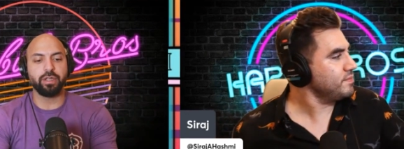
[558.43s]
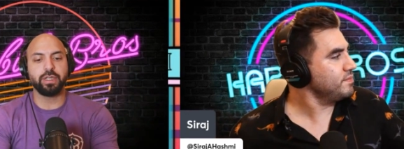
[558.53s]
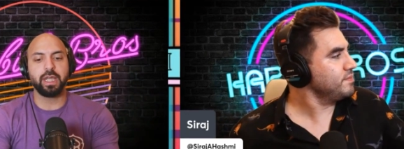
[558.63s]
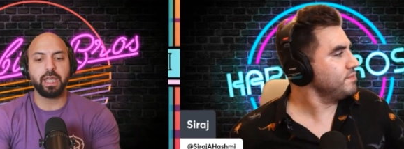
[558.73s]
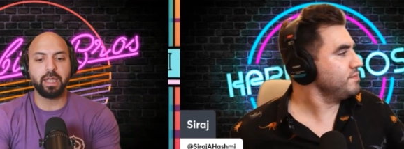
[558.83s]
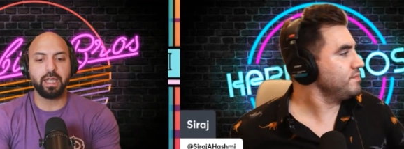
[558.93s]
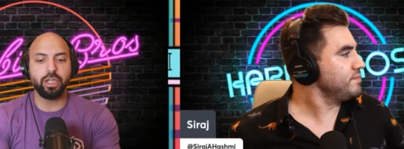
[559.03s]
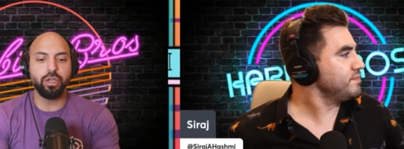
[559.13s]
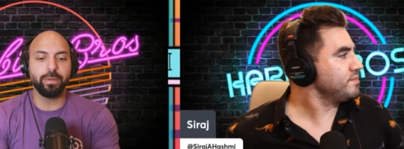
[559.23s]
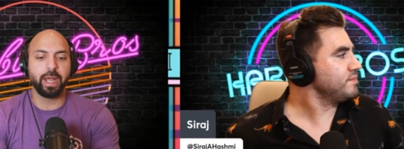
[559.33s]
Speaker 1: and you
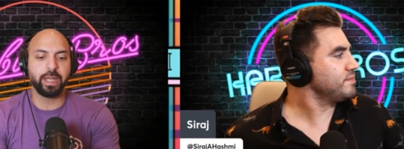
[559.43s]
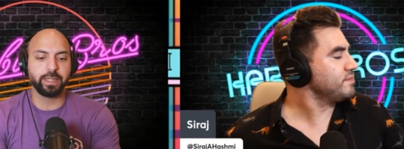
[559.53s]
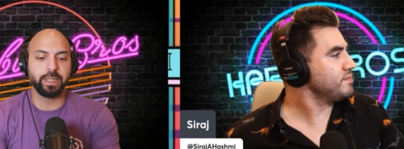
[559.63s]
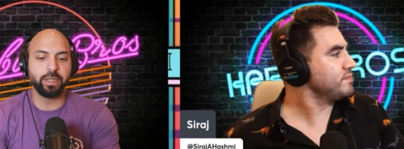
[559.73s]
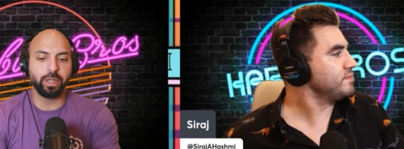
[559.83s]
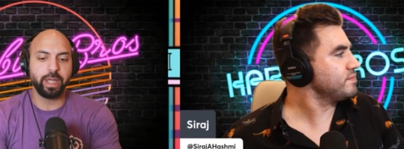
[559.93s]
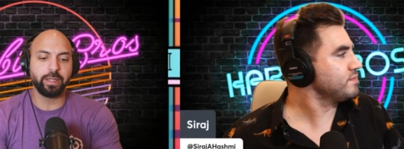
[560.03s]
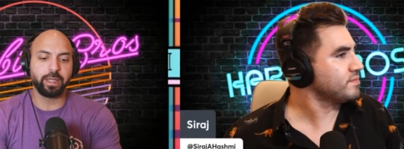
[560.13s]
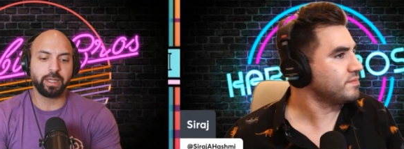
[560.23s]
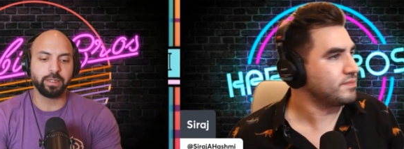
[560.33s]
dehumanize illegal
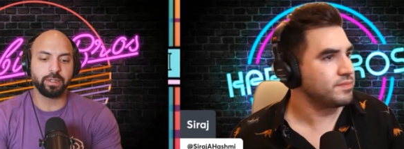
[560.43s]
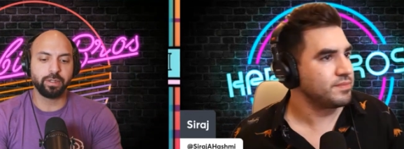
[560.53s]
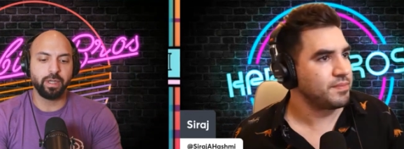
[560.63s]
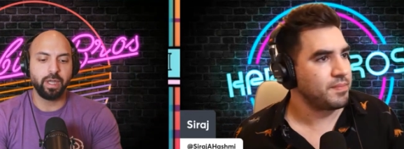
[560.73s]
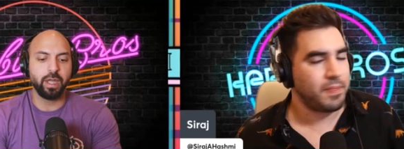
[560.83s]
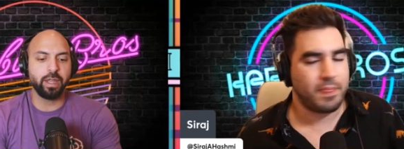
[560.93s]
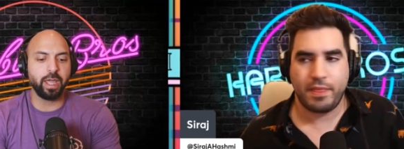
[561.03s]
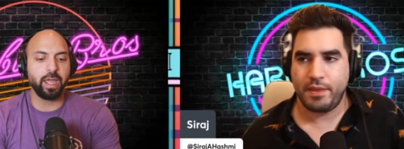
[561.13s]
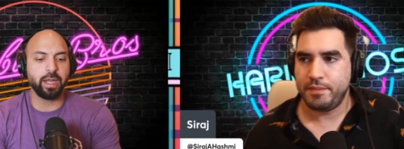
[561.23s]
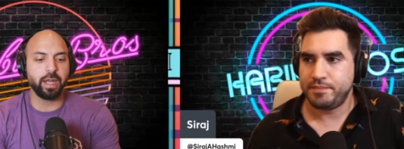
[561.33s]
aliens,
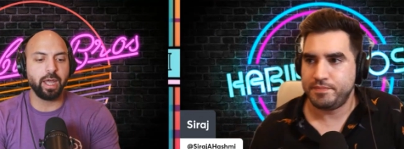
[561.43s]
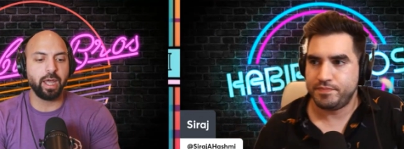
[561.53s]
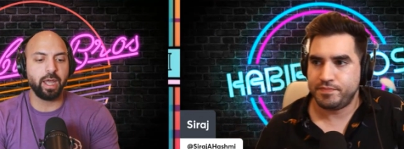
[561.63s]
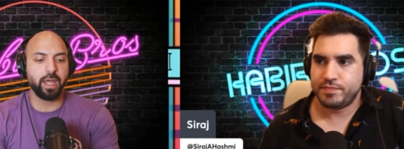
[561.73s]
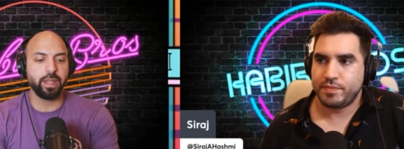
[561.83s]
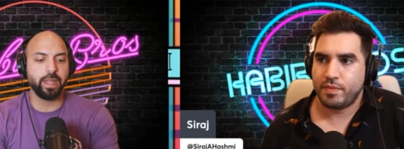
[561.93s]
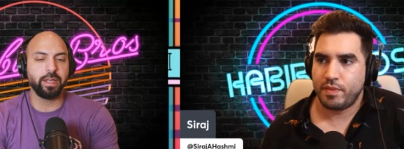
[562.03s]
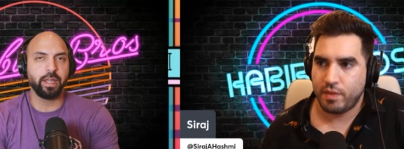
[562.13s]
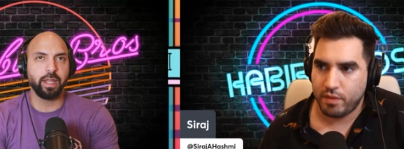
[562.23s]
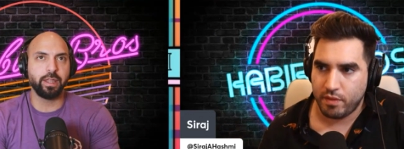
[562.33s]
then uh,
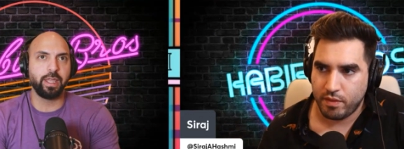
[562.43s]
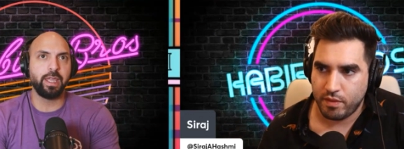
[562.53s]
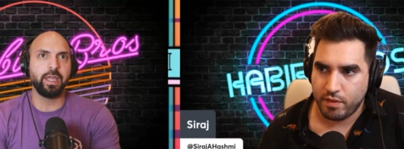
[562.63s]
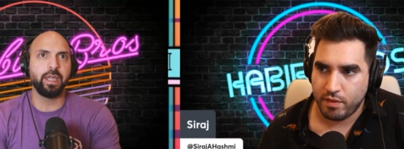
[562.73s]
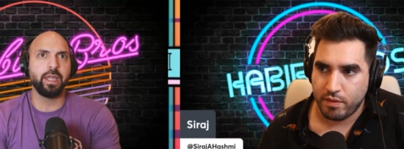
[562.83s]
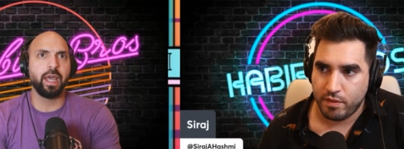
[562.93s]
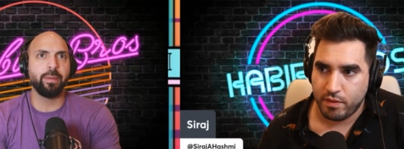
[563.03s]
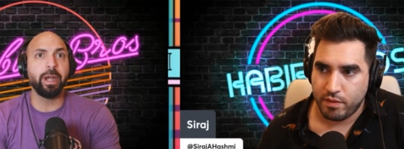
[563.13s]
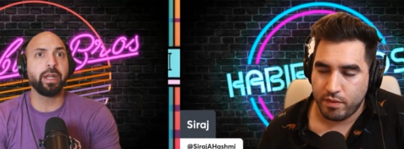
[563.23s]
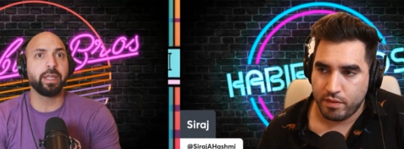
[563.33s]
then the
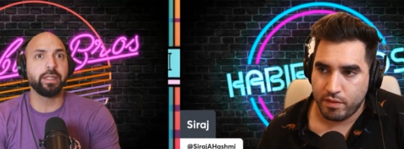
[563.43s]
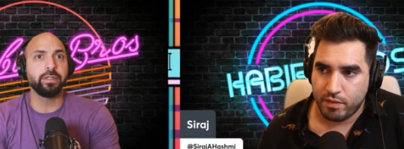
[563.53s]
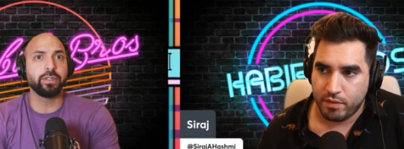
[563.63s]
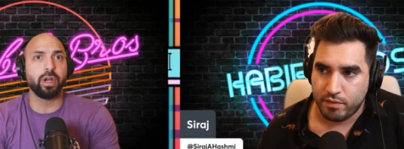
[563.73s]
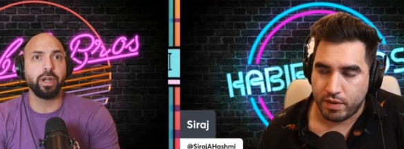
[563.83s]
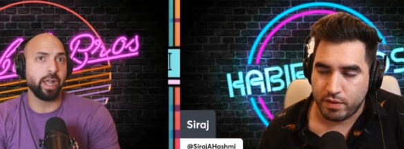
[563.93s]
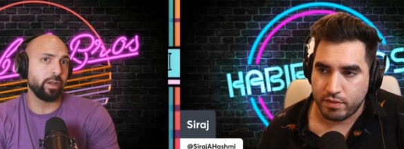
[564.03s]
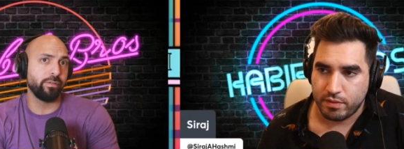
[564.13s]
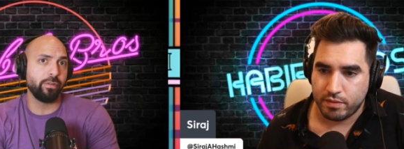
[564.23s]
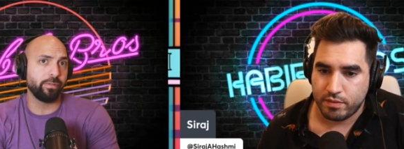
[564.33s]
Americans are right. not
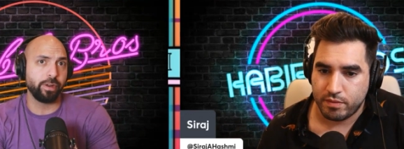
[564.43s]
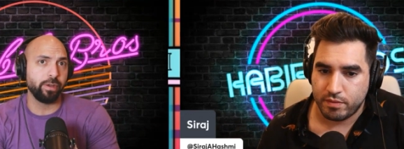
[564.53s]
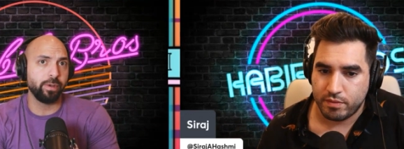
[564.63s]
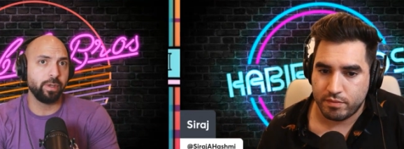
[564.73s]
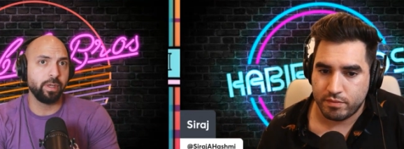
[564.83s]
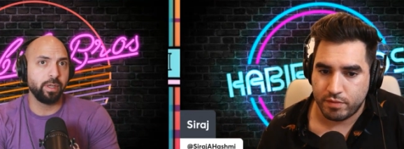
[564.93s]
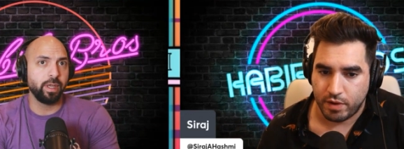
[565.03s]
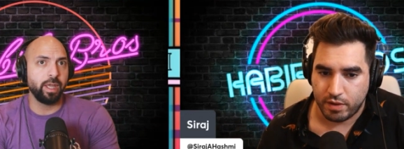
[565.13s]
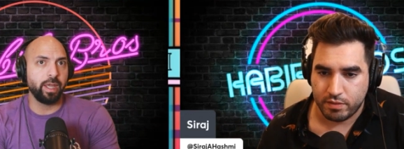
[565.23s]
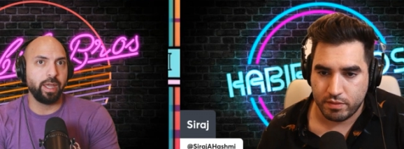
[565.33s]
going to vote for you.
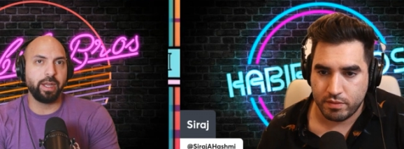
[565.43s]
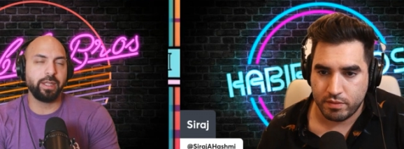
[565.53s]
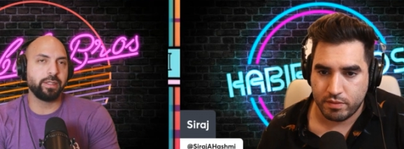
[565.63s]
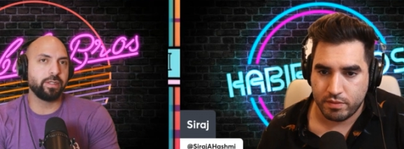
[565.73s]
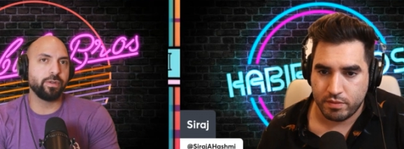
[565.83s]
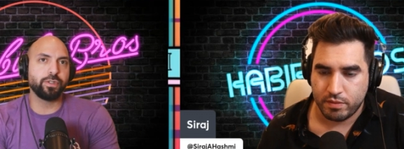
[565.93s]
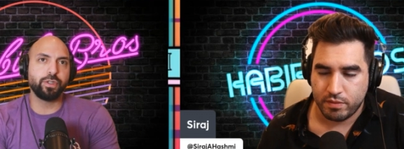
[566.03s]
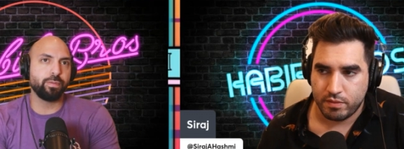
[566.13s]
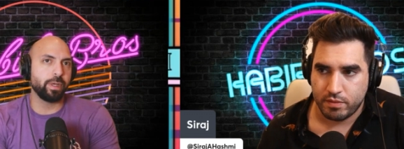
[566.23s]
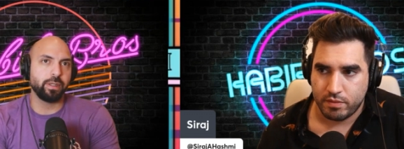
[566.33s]
Right. And it's so
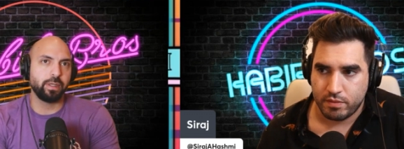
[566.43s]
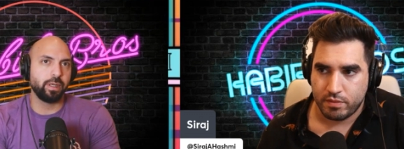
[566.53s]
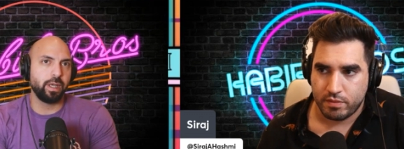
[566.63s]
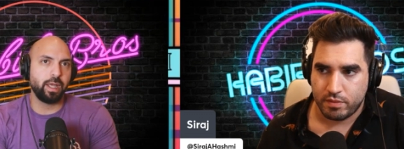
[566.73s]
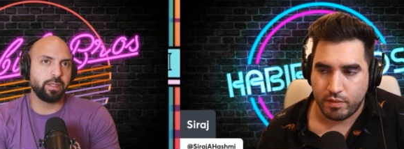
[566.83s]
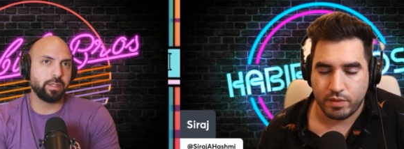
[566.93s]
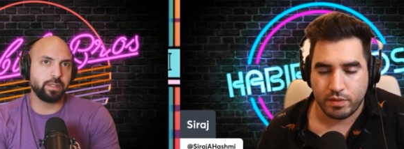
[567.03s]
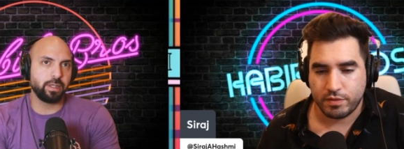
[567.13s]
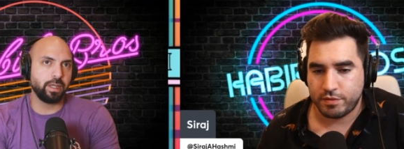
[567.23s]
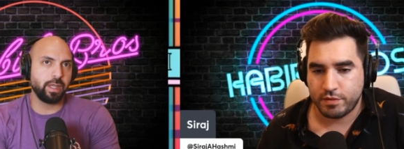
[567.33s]
stupid. It's, I mean,
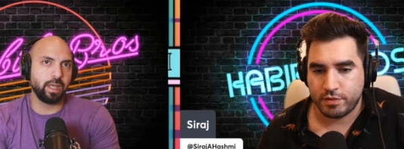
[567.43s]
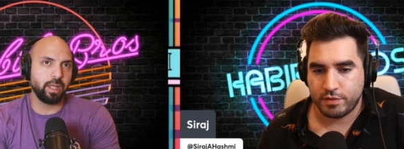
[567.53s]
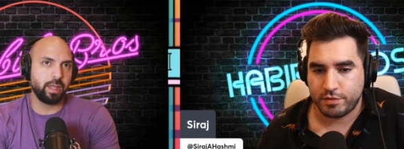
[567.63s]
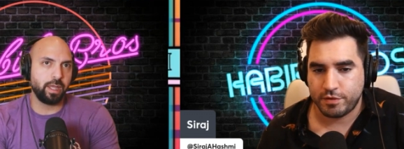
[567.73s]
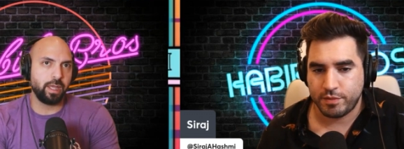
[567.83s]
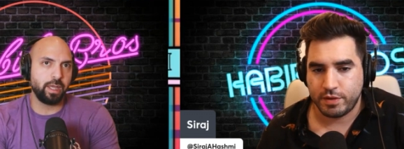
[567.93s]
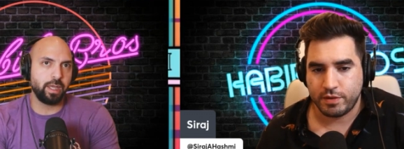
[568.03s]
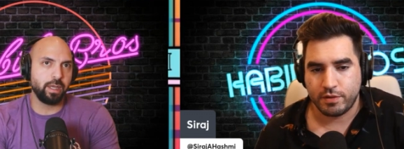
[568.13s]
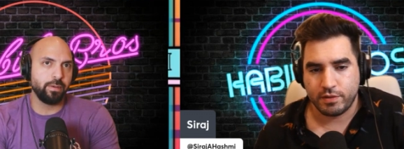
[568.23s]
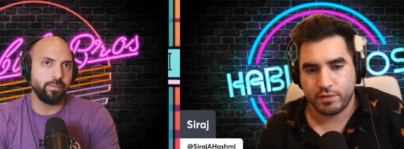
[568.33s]
the, there's the, so
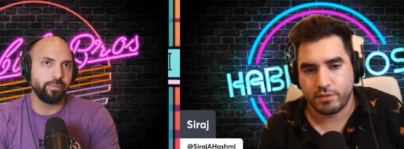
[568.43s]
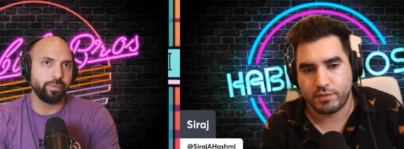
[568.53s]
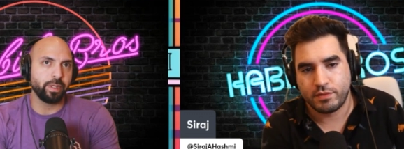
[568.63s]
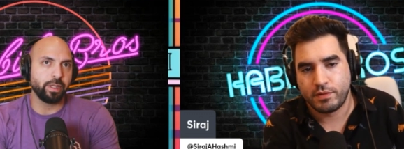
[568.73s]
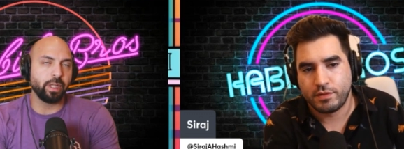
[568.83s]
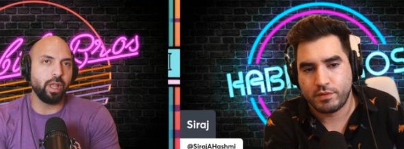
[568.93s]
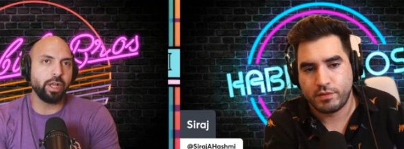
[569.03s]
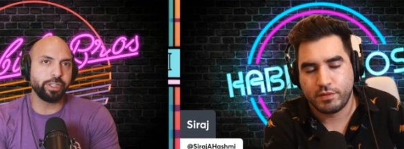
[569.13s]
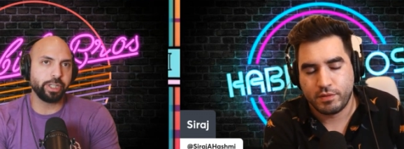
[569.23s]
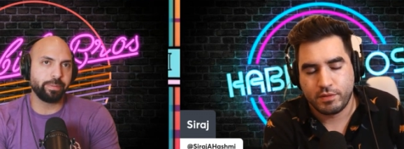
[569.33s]
many. The
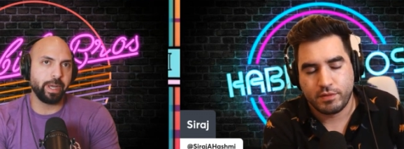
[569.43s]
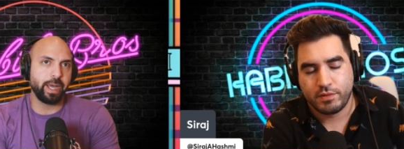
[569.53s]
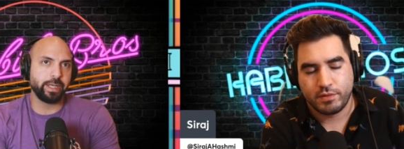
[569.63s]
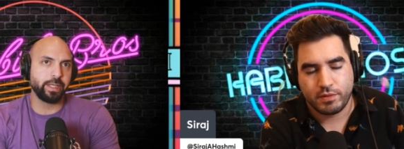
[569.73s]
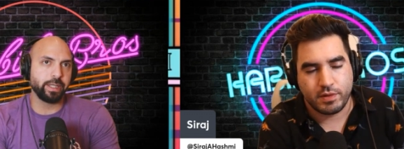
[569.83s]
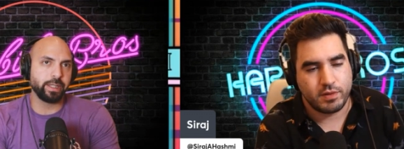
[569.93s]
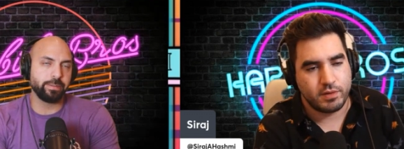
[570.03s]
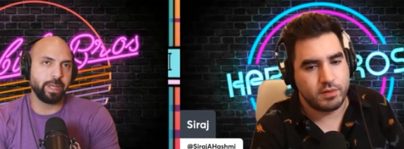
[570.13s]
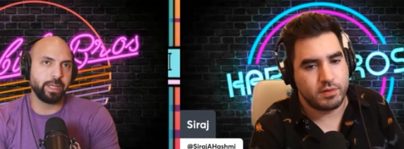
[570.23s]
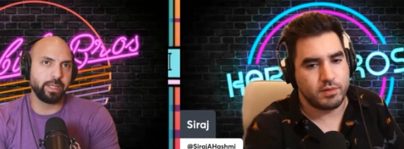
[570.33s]
logic behind it
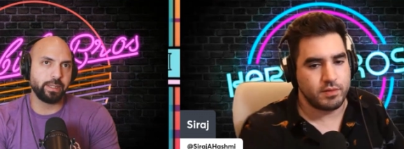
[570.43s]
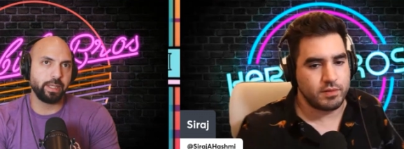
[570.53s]
doesn't make any